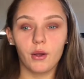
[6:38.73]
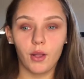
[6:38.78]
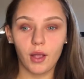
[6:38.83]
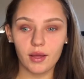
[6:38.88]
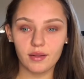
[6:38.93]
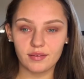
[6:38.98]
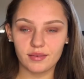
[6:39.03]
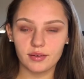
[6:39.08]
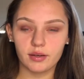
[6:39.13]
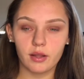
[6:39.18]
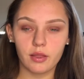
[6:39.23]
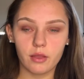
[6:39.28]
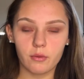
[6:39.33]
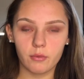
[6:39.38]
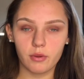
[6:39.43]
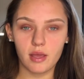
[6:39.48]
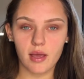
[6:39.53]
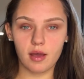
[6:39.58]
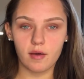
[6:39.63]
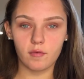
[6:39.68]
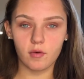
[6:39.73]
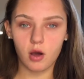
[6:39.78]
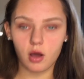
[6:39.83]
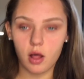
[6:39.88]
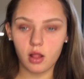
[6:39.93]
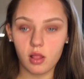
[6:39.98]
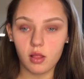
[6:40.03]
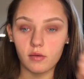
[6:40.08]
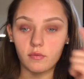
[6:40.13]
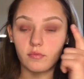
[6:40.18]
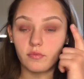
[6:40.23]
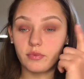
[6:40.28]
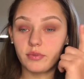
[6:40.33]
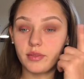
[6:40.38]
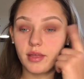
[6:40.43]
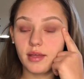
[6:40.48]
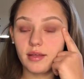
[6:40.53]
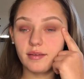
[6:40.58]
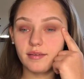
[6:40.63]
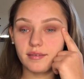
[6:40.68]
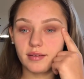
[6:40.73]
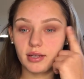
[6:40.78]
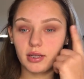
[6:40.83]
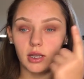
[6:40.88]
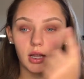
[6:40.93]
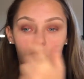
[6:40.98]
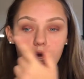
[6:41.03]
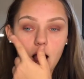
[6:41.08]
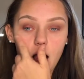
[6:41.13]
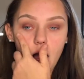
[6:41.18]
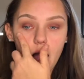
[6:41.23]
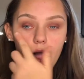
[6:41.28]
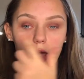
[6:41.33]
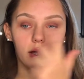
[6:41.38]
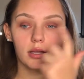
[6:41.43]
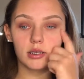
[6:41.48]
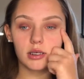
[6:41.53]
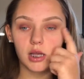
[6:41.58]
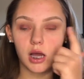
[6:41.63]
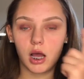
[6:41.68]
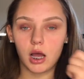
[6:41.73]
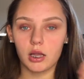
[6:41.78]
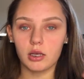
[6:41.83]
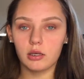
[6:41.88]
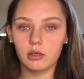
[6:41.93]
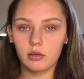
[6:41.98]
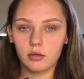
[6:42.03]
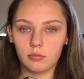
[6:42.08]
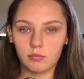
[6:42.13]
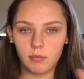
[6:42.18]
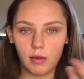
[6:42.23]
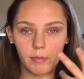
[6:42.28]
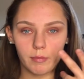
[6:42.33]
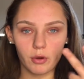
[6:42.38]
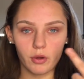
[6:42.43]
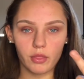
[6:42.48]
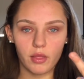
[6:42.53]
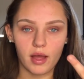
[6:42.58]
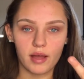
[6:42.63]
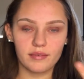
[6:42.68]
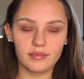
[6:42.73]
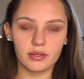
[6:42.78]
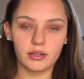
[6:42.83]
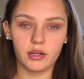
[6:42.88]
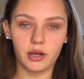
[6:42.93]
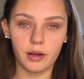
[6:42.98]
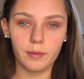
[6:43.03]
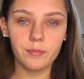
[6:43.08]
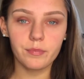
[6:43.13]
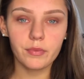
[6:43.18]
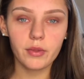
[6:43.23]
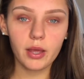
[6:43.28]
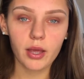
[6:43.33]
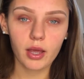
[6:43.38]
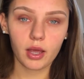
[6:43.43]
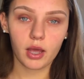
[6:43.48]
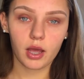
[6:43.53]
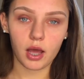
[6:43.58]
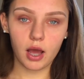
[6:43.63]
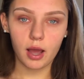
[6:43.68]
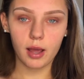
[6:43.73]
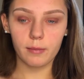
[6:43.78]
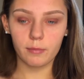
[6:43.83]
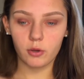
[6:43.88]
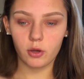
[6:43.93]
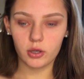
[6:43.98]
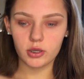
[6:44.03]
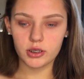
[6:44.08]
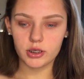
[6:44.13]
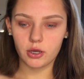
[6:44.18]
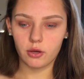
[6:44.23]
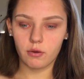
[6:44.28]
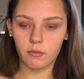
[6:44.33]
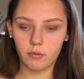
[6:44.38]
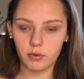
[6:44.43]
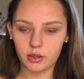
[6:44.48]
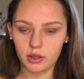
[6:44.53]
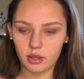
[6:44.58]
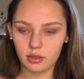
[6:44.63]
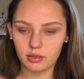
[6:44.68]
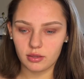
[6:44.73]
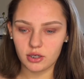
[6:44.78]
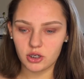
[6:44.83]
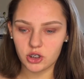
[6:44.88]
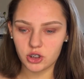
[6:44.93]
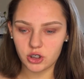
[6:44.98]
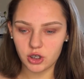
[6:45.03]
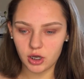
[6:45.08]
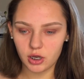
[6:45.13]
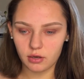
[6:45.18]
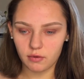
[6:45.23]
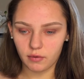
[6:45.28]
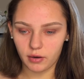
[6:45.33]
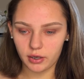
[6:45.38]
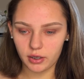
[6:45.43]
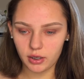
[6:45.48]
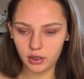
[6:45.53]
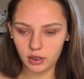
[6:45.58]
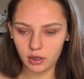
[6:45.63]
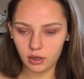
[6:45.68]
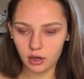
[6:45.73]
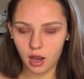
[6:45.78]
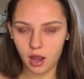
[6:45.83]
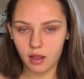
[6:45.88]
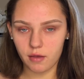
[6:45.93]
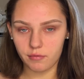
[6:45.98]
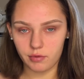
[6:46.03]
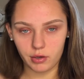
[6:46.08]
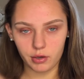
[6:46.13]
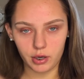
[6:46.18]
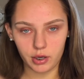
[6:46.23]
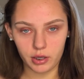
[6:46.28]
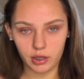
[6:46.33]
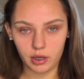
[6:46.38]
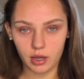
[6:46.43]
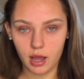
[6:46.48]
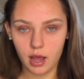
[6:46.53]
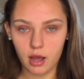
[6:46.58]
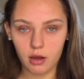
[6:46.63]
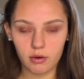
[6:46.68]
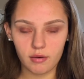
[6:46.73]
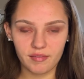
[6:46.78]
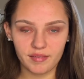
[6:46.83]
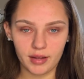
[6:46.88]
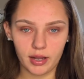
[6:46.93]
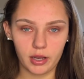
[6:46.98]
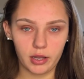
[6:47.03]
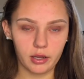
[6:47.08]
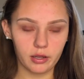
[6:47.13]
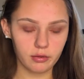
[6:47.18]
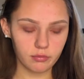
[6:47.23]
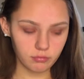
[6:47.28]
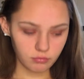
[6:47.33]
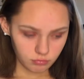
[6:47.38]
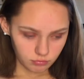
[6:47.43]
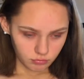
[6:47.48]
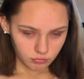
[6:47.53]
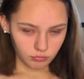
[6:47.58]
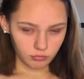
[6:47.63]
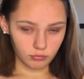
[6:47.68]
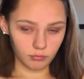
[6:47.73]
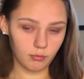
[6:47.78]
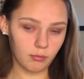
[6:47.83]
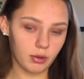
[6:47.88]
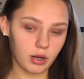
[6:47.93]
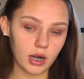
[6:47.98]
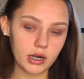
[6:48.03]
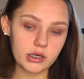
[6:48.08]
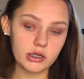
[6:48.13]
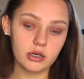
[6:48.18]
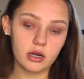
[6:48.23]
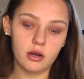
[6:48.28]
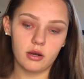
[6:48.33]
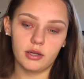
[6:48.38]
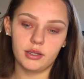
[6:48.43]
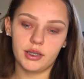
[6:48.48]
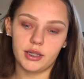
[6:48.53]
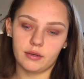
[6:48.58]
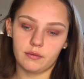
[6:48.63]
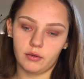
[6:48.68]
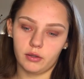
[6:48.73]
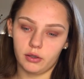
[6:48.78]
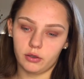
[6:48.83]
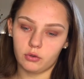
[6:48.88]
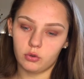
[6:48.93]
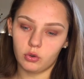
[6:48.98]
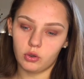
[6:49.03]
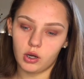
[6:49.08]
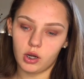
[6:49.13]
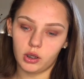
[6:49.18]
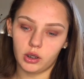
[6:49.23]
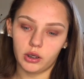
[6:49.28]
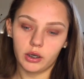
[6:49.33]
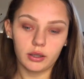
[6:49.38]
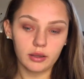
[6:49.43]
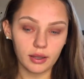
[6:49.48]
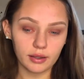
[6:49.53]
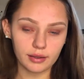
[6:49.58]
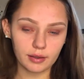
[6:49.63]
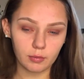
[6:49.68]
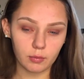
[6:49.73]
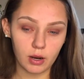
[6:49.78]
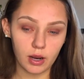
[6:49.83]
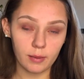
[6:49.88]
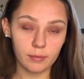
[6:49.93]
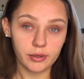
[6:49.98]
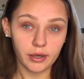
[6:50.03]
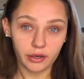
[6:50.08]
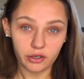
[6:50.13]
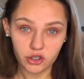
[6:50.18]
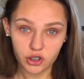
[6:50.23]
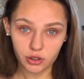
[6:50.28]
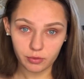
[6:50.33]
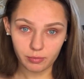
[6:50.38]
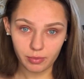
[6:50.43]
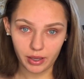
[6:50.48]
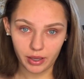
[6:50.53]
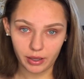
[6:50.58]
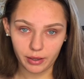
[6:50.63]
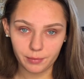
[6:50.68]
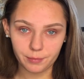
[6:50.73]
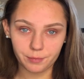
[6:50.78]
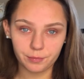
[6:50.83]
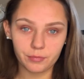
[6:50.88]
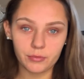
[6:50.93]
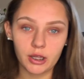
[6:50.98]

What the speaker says: Okay, so now that we have all of this eye done, my both eyes are done, I'm going to go in with this shade right here. I have no idea how to say it, but I do know it's a really cool color. That's why I'm touching pan.